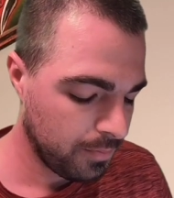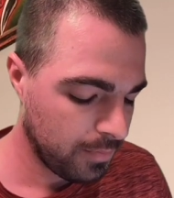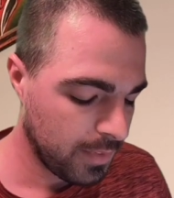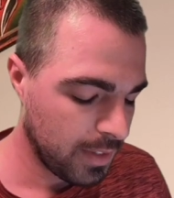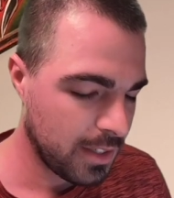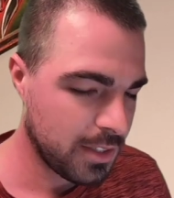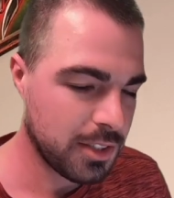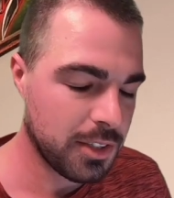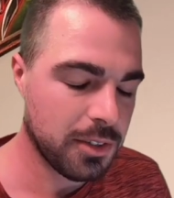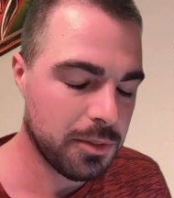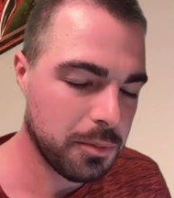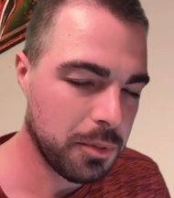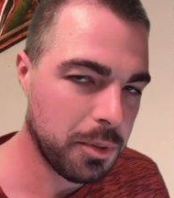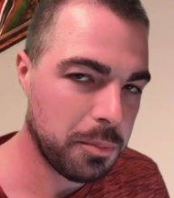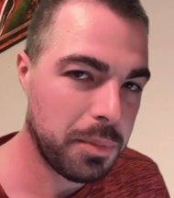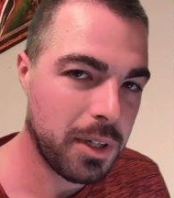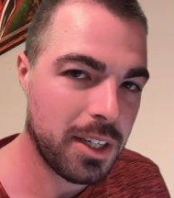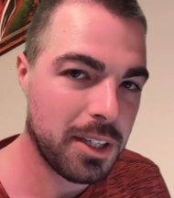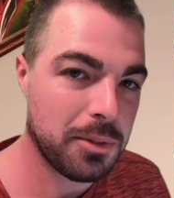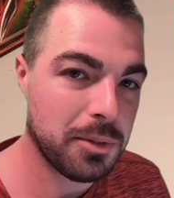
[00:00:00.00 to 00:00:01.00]
So
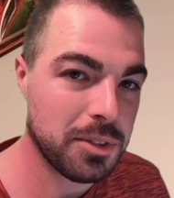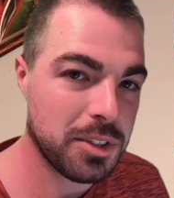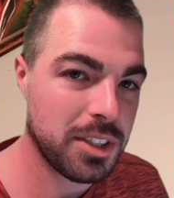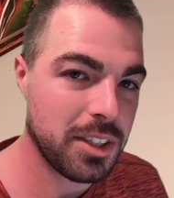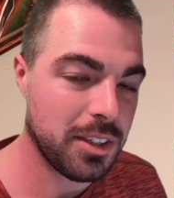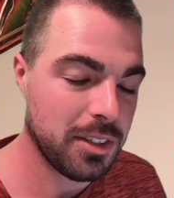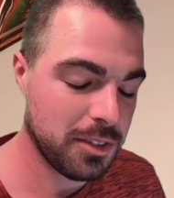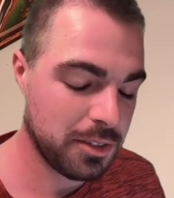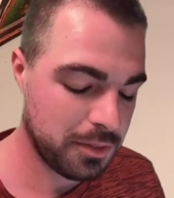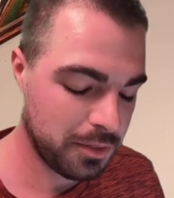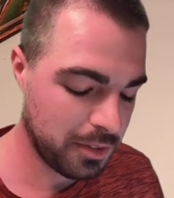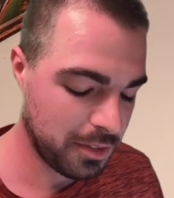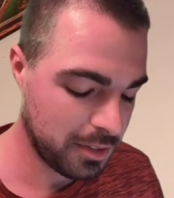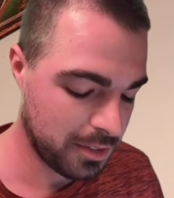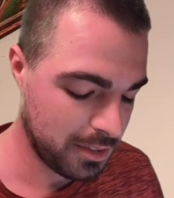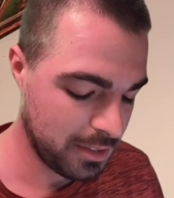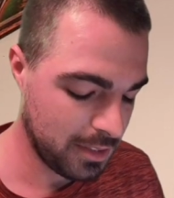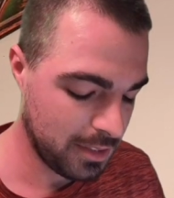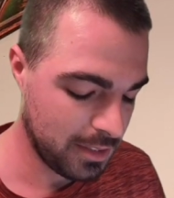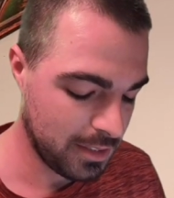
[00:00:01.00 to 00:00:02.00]
probably won't see those
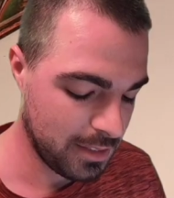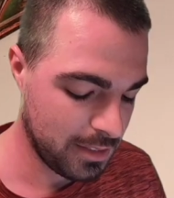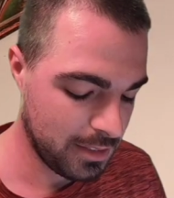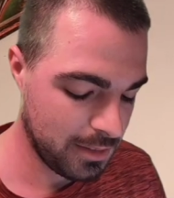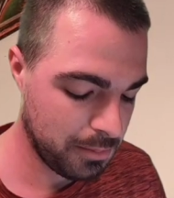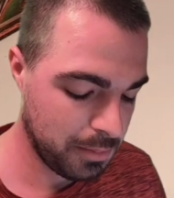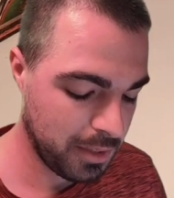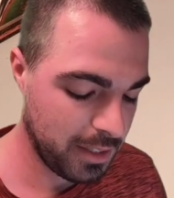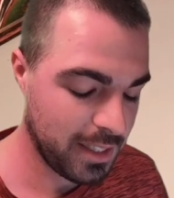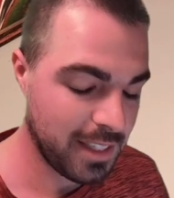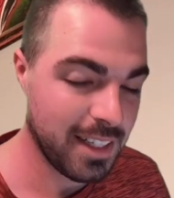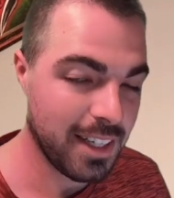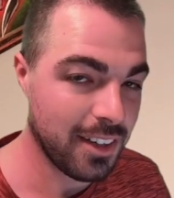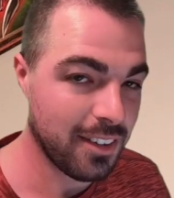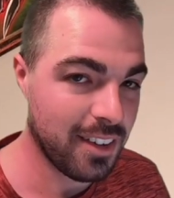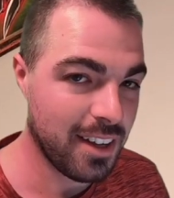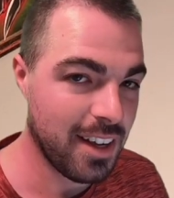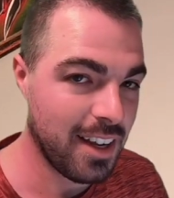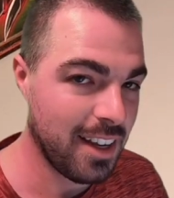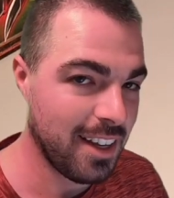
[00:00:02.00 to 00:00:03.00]
for probably a year
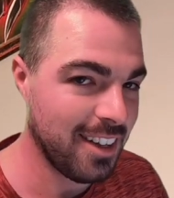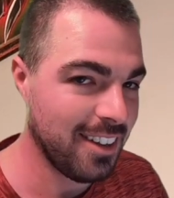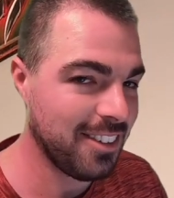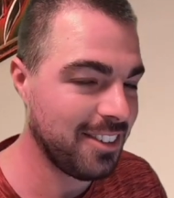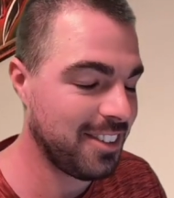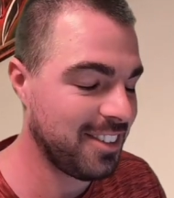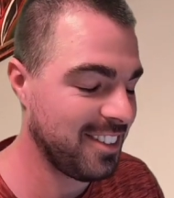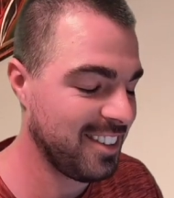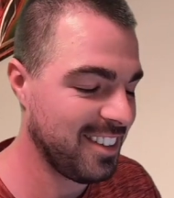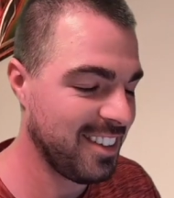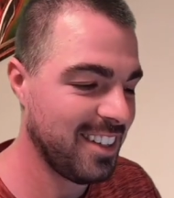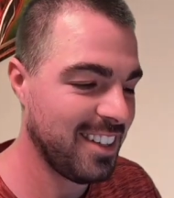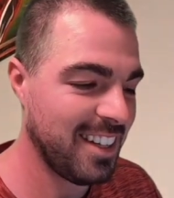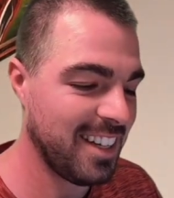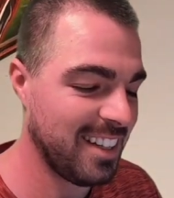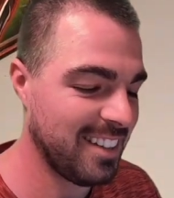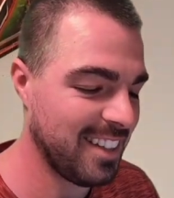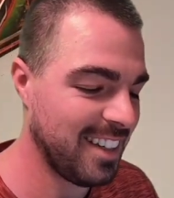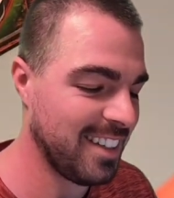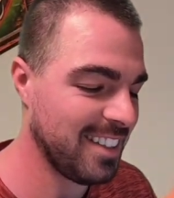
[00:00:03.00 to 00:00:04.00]
and a half,
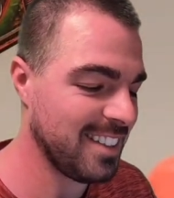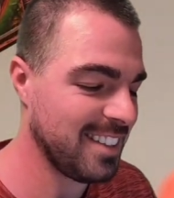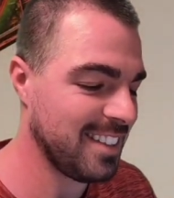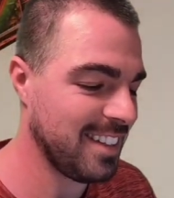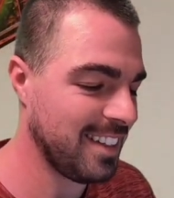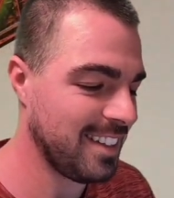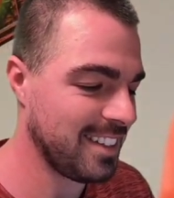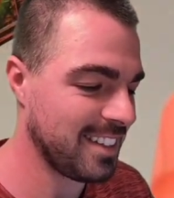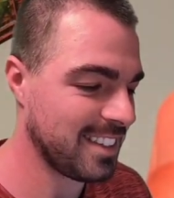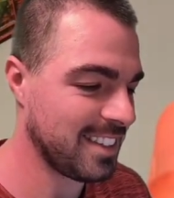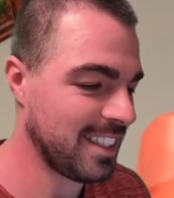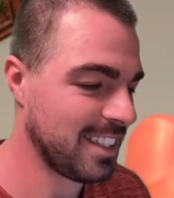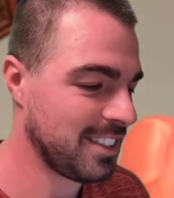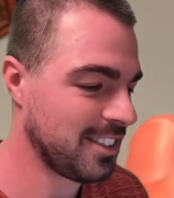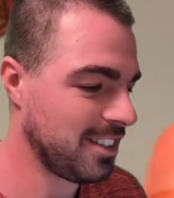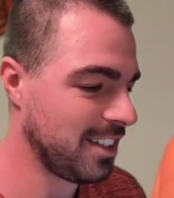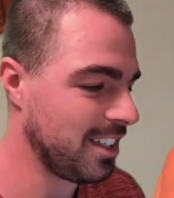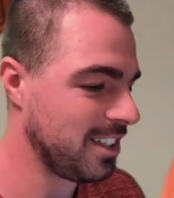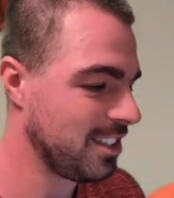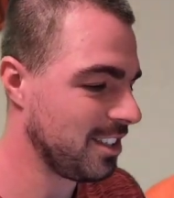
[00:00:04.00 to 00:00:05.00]
and that is not an
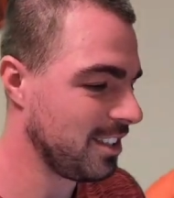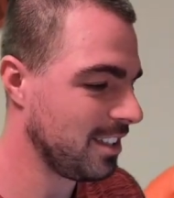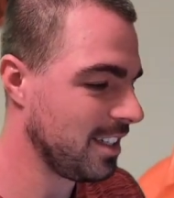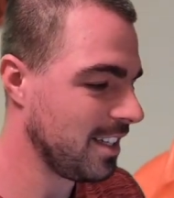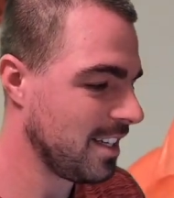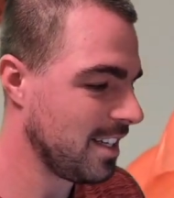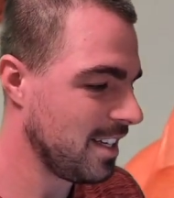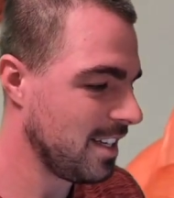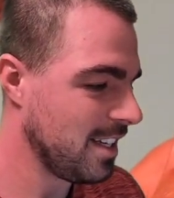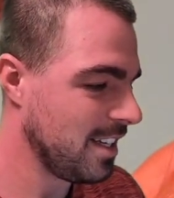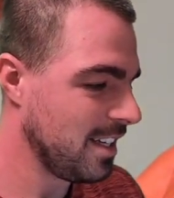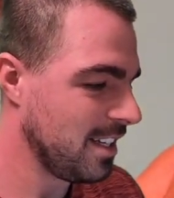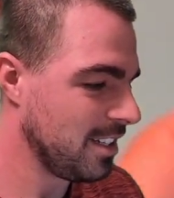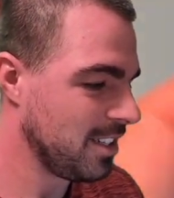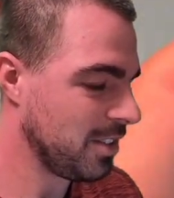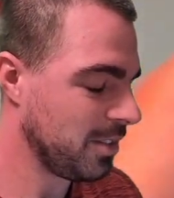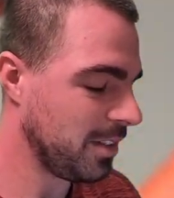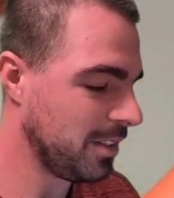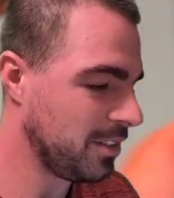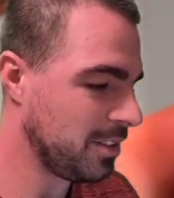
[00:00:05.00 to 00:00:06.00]
exaggeration.
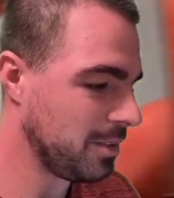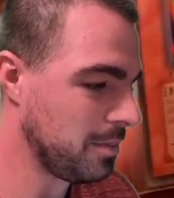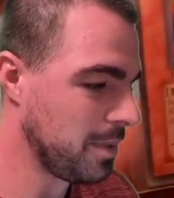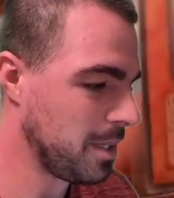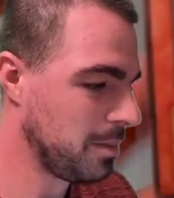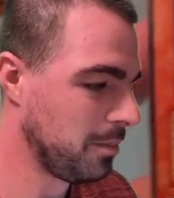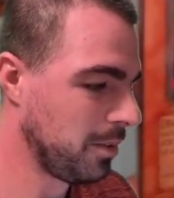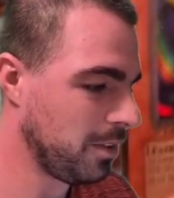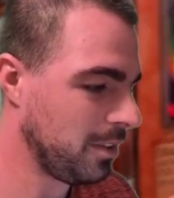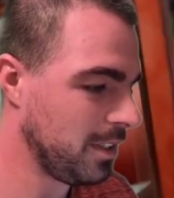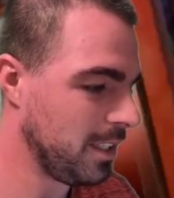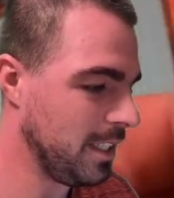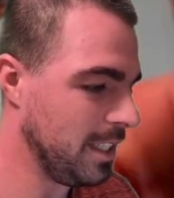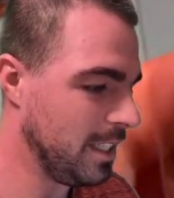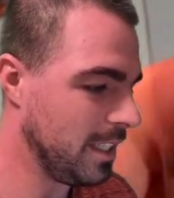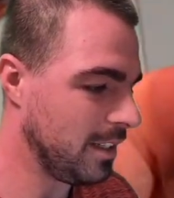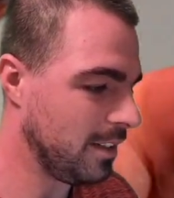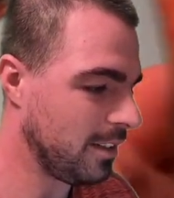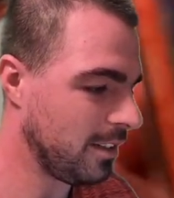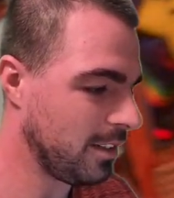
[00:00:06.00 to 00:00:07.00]
So we have some MRD
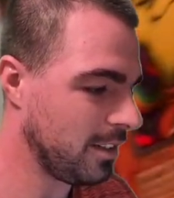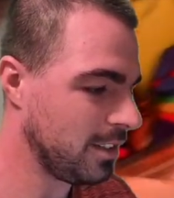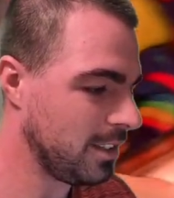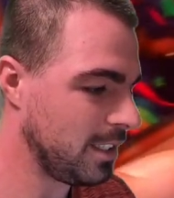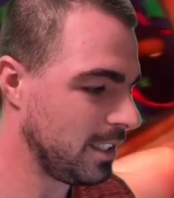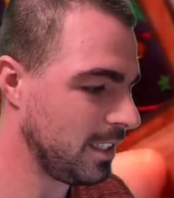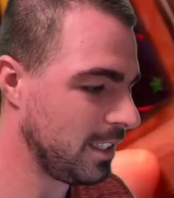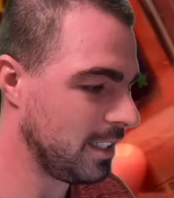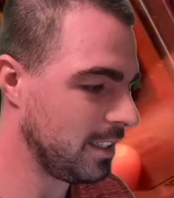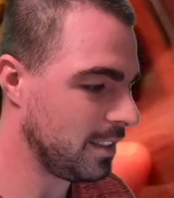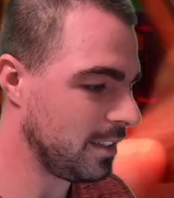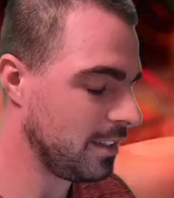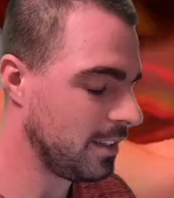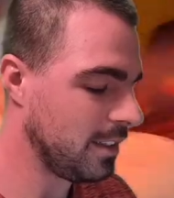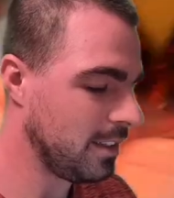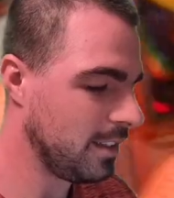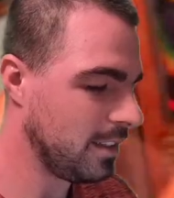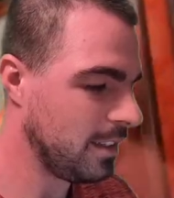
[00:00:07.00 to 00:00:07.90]
cards here.